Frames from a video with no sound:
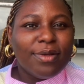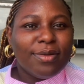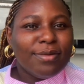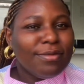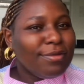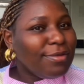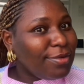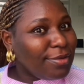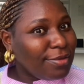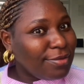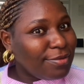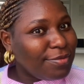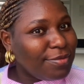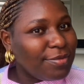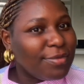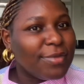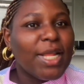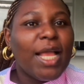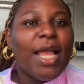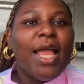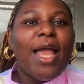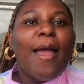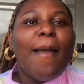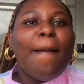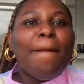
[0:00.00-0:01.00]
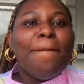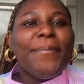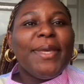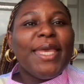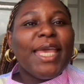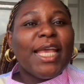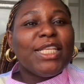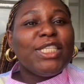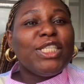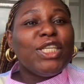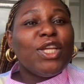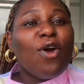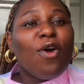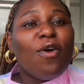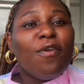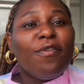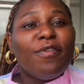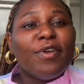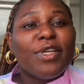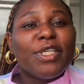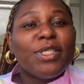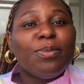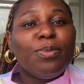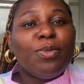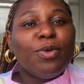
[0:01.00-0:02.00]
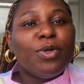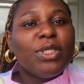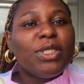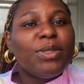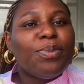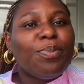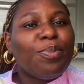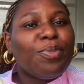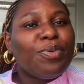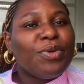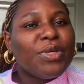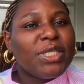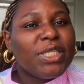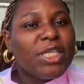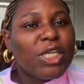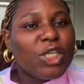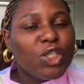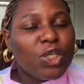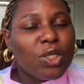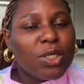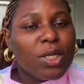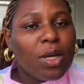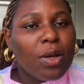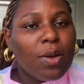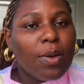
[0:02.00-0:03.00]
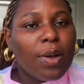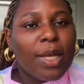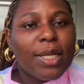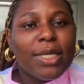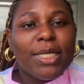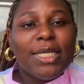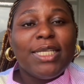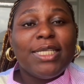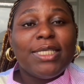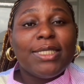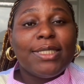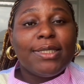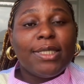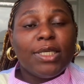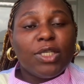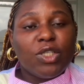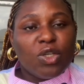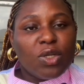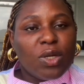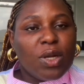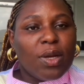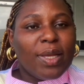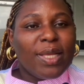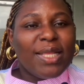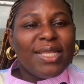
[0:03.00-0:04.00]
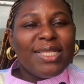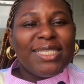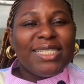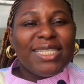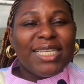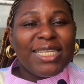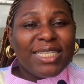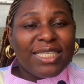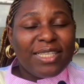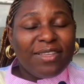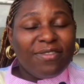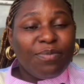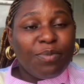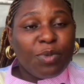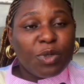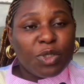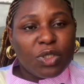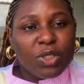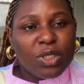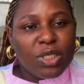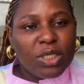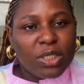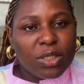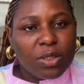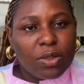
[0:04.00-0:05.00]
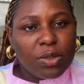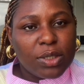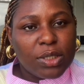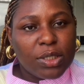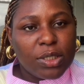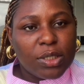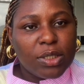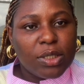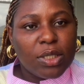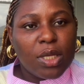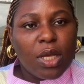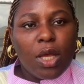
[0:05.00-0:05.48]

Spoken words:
PhD offers both pre-sessional and in-sessional intensive Portuguese courses.